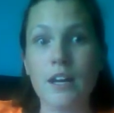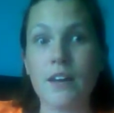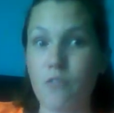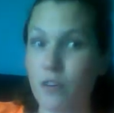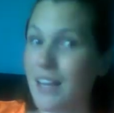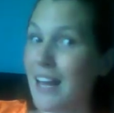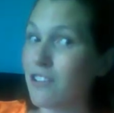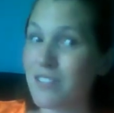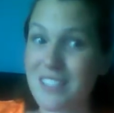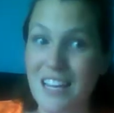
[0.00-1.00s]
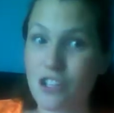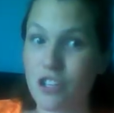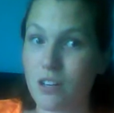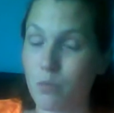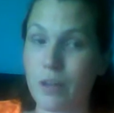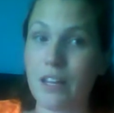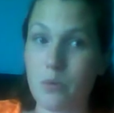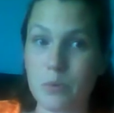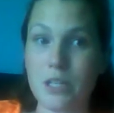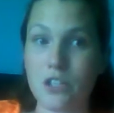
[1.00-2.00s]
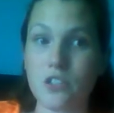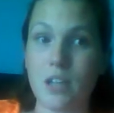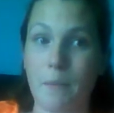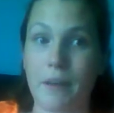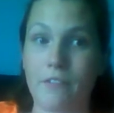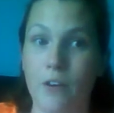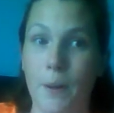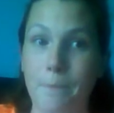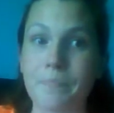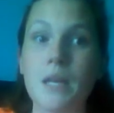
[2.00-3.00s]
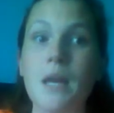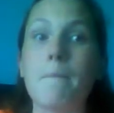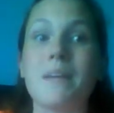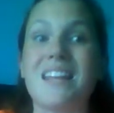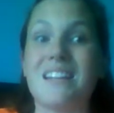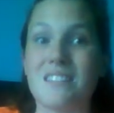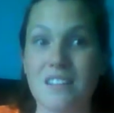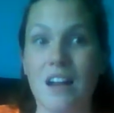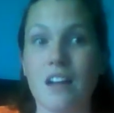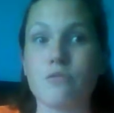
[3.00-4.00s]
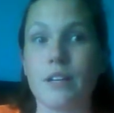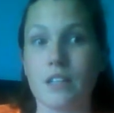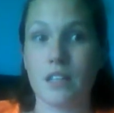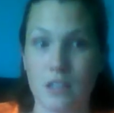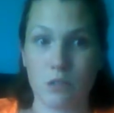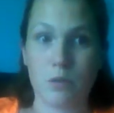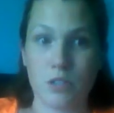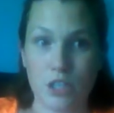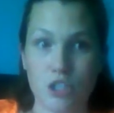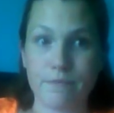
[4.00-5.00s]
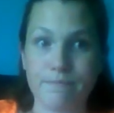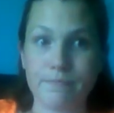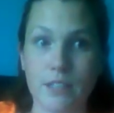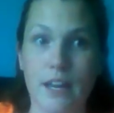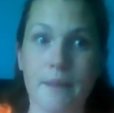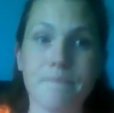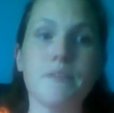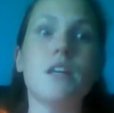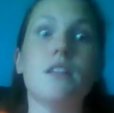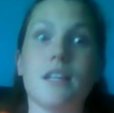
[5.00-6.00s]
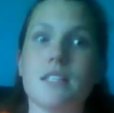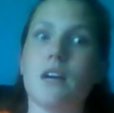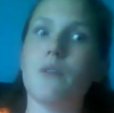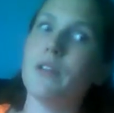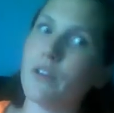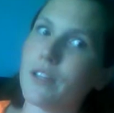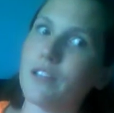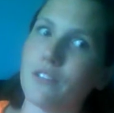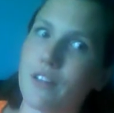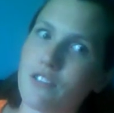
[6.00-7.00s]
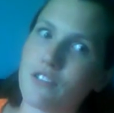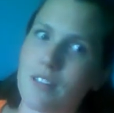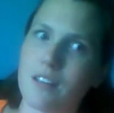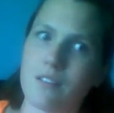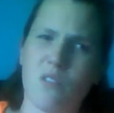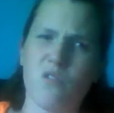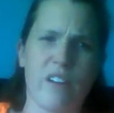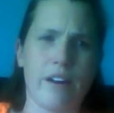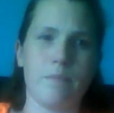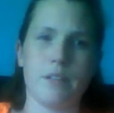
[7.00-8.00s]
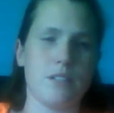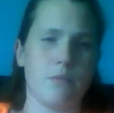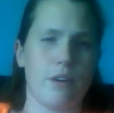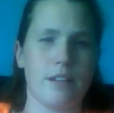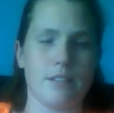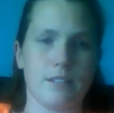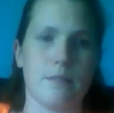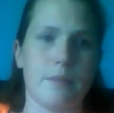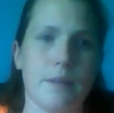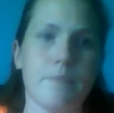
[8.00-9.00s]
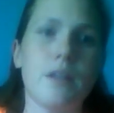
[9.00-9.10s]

for that little section of where that quotation is coming from, but then it's not directly in the quotation. Okay? That's how we know that you're not just like randomly summarizing something.